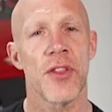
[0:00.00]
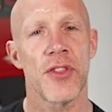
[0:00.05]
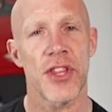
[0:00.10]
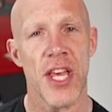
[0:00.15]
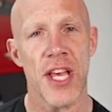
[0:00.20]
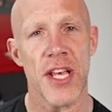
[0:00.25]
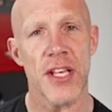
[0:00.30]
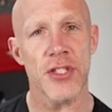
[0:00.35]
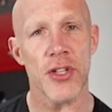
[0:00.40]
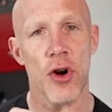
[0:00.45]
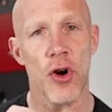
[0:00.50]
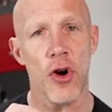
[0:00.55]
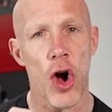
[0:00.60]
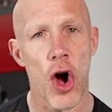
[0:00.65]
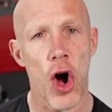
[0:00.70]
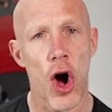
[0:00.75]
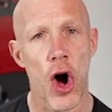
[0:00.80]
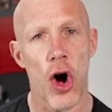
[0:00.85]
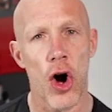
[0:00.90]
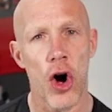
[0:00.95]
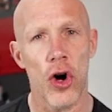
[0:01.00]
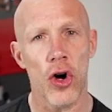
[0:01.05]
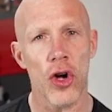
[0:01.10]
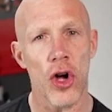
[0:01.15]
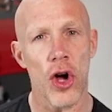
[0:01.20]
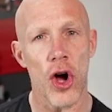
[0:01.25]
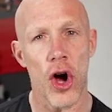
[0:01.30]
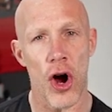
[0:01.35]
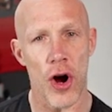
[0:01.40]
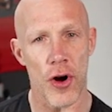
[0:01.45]
These are all
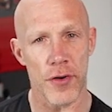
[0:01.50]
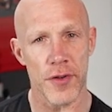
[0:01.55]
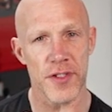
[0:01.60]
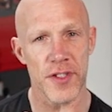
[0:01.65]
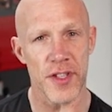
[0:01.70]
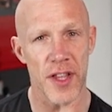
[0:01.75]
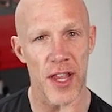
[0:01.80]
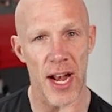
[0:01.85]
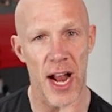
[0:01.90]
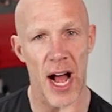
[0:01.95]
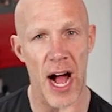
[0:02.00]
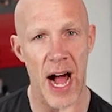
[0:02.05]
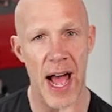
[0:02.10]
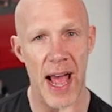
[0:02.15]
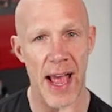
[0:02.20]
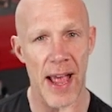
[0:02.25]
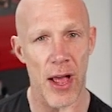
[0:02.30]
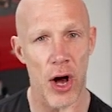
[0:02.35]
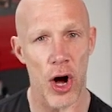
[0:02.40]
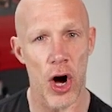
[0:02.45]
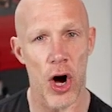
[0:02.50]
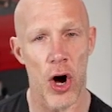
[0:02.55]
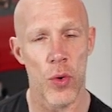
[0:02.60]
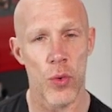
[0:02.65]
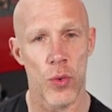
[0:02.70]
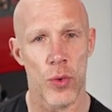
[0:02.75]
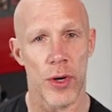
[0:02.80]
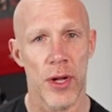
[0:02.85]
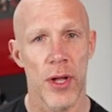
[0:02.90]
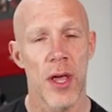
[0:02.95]
cards that I
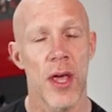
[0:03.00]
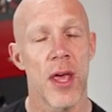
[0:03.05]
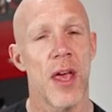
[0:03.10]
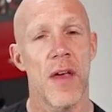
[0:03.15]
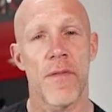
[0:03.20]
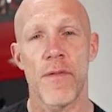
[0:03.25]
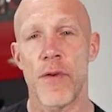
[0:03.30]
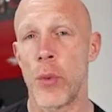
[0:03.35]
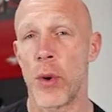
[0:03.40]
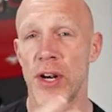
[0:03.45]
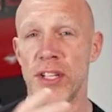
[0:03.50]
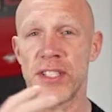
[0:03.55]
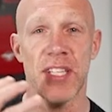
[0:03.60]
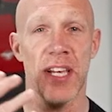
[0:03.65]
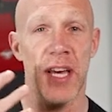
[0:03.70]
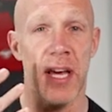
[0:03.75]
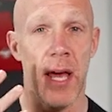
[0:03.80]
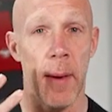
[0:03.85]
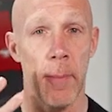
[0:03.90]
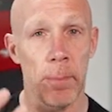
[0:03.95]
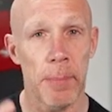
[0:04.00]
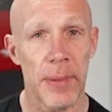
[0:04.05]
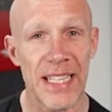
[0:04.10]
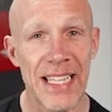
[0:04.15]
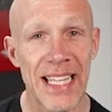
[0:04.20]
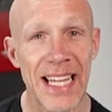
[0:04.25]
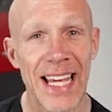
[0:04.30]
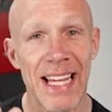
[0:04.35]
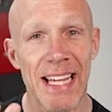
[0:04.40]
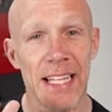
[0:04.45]
own. If you want to see a
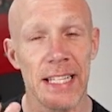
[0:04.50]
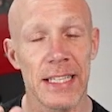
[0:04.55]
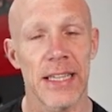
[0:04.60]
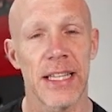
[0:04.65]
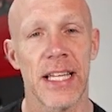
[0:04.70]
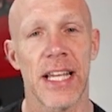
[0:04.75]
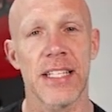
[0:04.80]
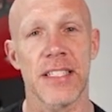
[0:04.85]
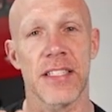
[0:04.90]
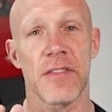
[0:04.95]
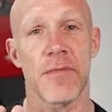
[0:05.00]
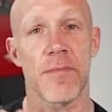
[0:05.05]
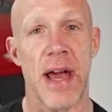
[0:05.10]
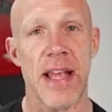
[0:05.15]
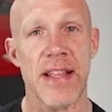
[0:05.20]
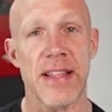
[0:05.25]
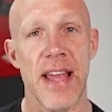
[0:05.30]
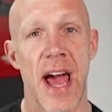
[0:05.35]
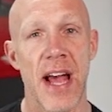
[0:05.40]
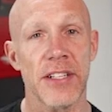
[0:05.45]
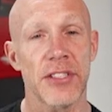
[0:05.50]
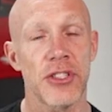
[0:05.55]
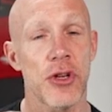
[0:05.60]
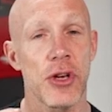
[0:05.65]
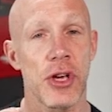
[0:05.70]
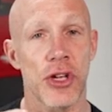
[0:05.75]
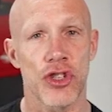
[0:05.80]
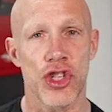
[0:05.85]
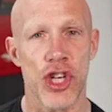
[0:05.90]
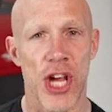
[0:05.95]
complete list of my decks, you
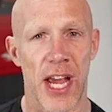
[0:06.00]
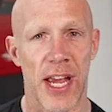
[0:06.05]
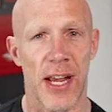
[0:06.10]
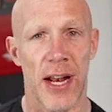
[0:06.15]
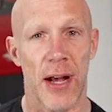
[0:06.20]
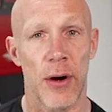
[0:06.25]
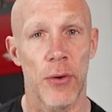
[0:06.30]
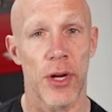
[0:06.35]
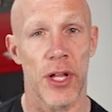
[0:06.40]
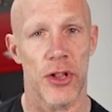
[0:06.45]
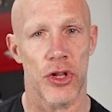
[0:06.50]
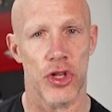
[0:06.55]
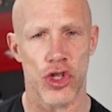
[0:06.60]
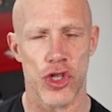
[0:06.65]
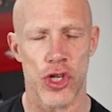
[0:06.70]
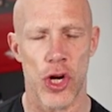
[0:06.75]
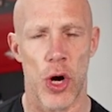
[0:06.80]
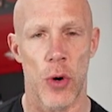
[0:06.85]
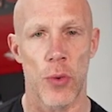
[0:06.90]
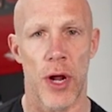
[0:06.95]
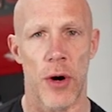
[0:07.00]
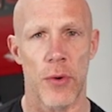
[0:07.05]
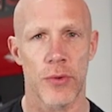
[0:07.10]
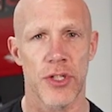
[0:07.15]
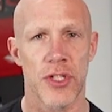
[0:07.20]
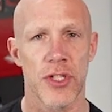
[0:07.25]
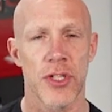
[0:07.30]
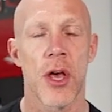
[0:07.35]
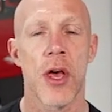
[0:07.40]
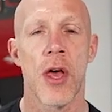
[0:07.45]
can check it out in the show
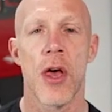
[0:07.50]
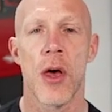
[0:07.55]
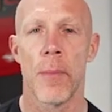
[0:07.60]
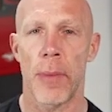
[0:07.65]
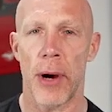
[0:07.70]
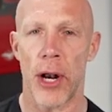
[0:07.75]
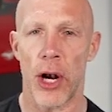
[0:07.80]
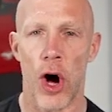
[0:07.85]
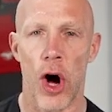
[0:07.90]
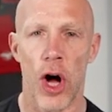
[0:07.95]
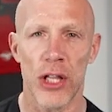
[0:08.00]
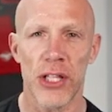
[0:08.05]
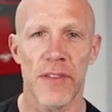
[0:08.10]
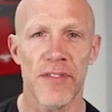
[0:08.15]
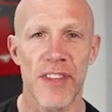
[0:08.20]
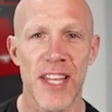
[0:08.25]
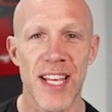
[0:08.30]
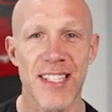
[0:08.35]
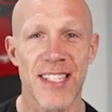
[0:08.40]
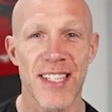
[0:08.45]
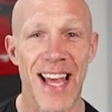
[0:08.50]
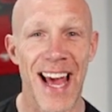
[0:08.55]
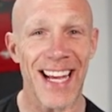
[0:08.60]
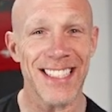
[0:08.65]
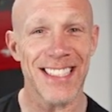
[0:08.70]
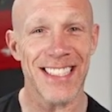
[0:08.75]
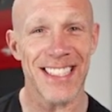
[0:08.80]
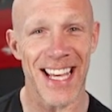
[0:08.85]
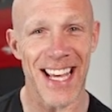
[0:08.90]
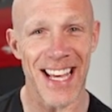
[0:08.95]
notes. But all of these
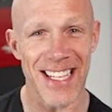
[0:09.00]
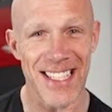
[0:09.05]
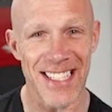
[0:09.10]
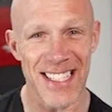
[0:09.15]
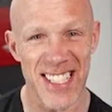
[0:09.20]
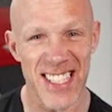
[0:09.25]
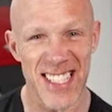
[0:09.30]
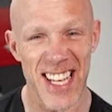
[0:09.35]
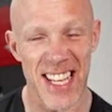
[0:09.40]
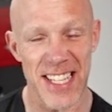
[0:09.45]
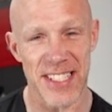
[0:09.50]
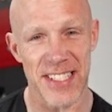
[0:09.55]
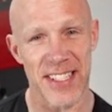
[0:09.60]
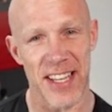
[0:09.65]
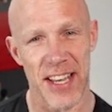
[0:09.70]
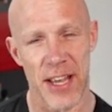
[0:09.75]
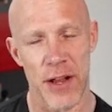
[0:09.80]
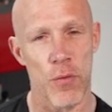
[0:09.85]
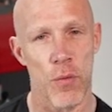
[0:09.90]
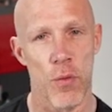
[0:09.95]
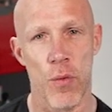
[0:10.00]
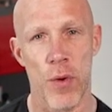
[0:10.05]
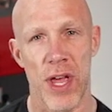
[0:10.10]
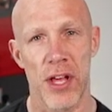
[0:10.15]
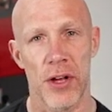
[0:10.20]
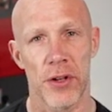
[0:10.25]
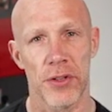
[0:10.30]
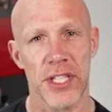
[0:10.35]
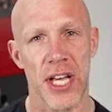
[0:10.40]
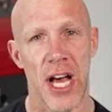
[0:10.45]
decks exist in
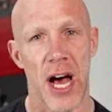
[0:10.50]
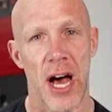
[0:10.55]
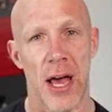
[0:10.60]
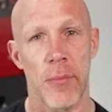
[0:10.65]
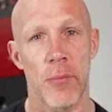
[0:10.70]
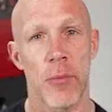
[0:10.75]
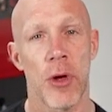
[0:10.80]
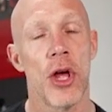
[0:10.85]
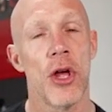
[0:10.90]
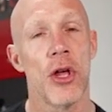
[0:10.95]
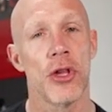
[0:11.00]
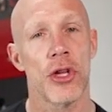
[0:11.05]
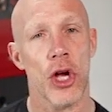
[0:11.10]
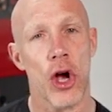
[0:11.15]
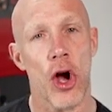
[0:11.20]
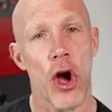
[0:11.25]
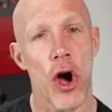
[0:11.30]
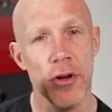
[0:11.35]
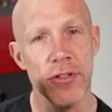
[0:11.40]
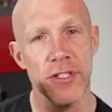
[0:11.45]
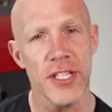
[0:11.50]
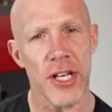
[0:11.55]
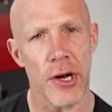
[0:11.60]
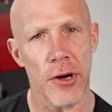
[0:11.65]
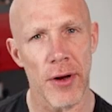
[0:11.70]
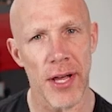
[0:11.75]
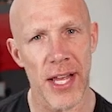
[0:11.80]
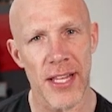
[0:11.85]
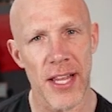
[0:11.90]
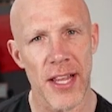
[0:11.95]
real time. The cards that
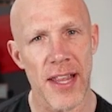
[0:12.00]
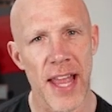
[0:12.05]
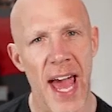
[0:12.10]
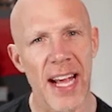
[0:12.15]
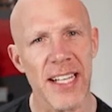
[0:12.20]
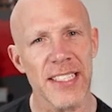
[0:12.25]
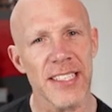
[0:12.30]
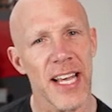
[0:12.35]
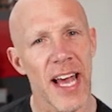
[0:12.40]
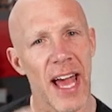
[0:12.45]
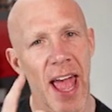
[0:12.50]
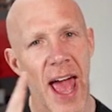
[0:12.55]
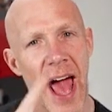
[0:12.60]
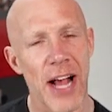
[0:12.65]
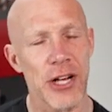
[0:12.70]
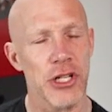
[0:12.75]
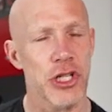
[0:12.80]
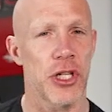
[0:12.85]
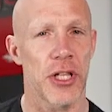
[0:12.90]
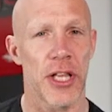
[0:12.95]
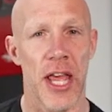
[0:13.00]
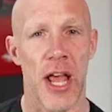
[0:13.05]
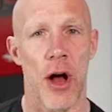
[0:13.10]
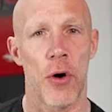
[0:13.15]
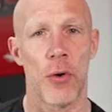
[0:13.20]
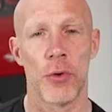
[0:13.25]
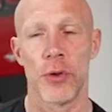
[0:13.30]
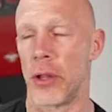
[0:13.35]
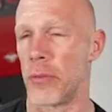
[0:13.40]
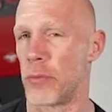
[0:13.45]
are in the decks, I actually
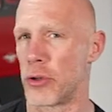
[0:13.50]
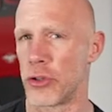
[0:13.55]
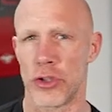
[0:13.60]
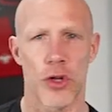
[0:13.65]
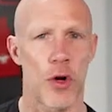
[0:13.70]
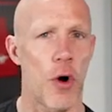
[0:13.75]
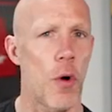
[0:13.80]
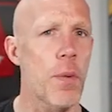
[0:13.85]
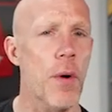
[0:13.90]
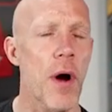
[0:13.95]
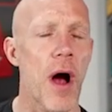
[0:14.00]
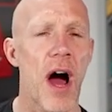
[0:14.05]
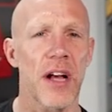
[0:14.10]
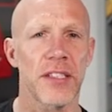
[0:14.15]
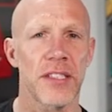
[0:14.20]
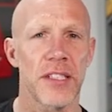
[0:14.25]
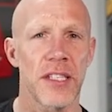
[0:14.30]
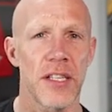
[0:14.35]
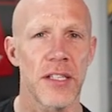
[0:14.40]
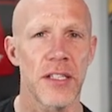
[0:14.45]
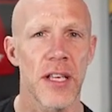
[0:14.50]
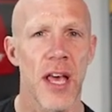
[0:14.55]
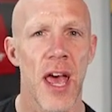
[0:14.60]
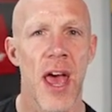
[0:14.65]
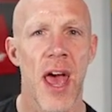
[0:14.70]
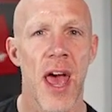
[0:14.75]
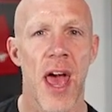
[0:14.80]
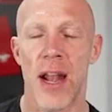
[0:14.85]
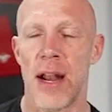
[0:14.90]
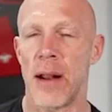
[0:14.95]
own them. There's no proxies,
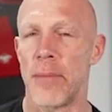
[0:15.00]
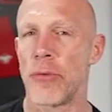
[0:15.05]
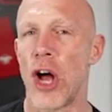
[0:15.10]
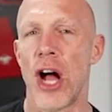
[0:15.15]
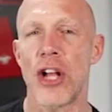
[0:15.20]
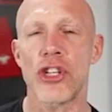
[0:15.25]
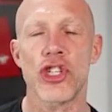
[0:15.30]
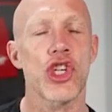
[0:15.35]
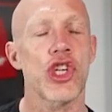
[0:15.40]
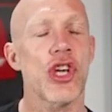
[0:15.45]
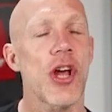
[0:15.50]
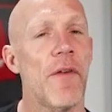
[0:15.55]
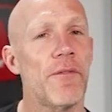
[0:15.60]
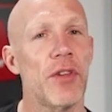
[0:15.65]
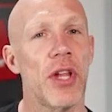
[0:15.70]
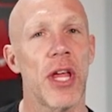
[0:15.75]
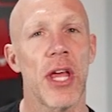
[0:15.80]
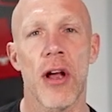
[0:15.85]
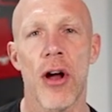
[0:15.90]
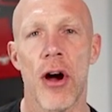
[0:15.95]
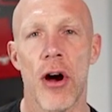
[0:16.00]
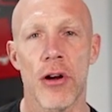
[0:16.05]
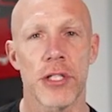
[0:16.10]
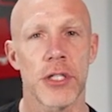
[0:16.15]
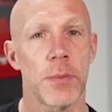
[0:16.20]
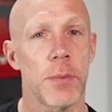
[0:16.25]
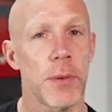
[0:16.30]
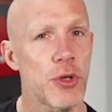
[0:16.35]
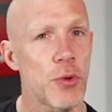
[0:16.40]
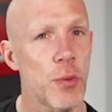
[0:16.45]
and I'm not shuffling
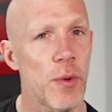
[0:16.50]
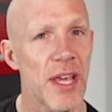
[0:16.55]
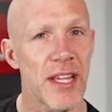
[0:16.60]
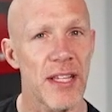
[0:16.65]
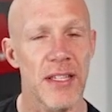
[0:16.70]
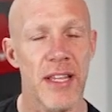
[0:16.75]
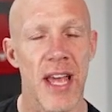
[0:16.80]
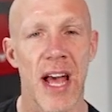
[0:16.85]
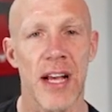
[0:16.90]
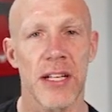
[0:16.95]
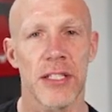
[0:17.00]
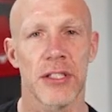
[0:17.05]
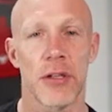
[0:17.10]
cards between decks.